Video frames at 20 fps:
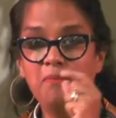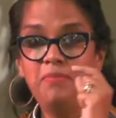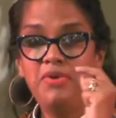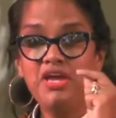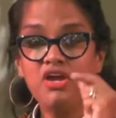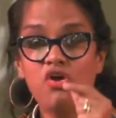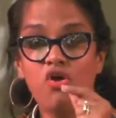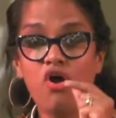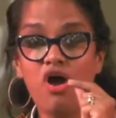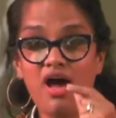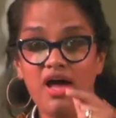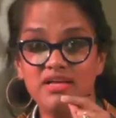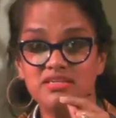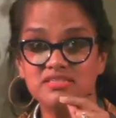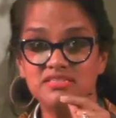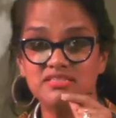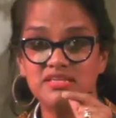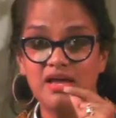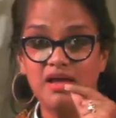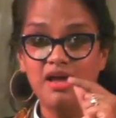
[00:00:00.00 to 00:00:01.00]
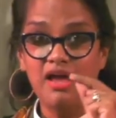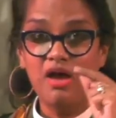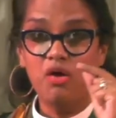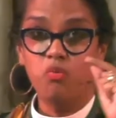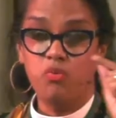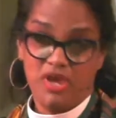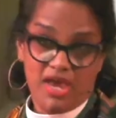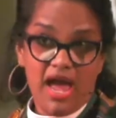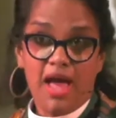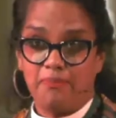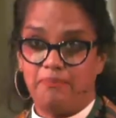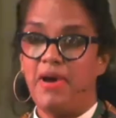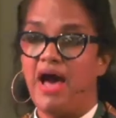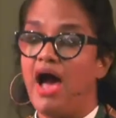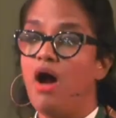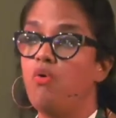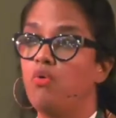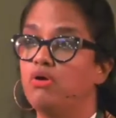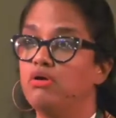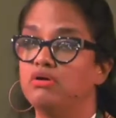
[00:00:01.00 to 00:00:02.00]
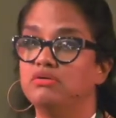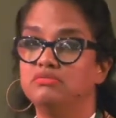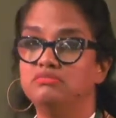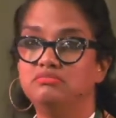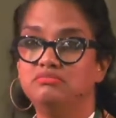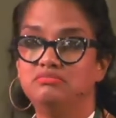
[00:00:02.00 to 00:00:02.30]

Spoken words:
Because we got power.